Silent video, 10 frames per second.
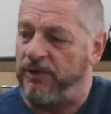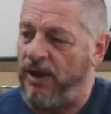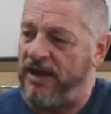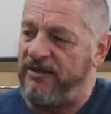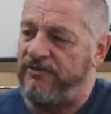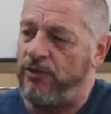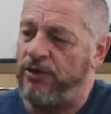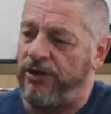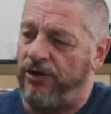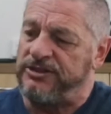the way they've
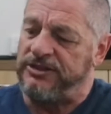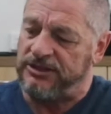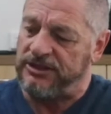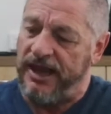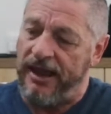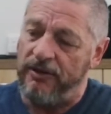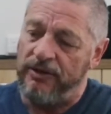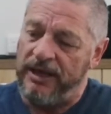organised this now.